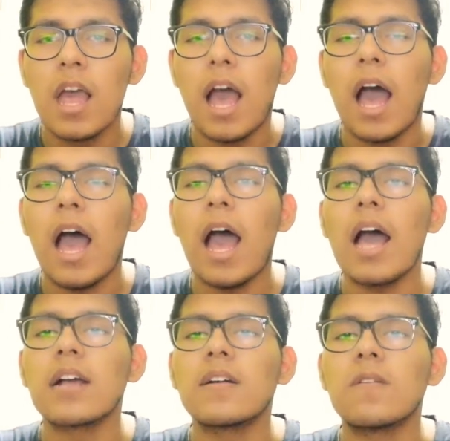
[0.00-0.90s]

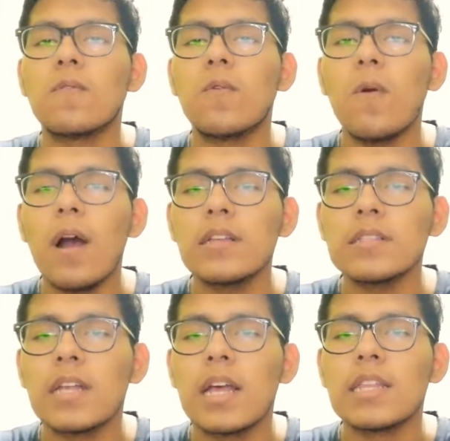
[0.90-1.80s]
and
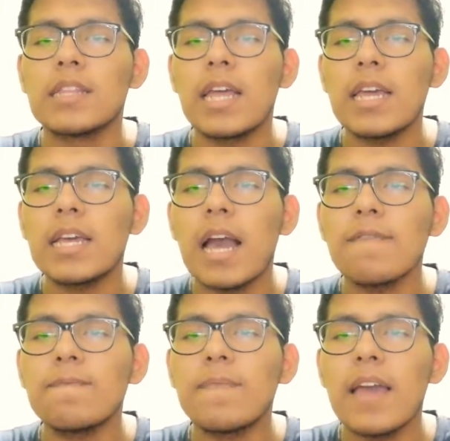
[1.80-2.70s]
once they
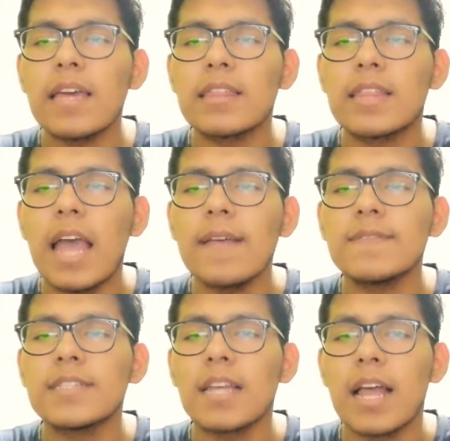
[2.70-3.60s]
have made
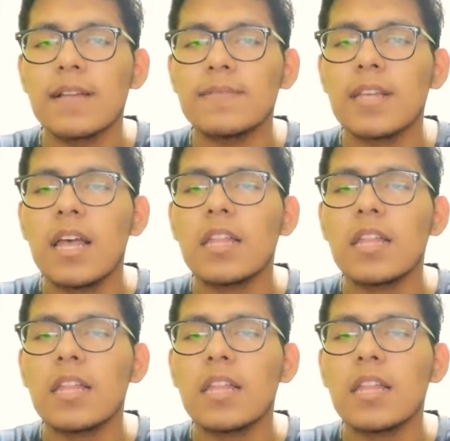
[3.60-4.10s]
themselves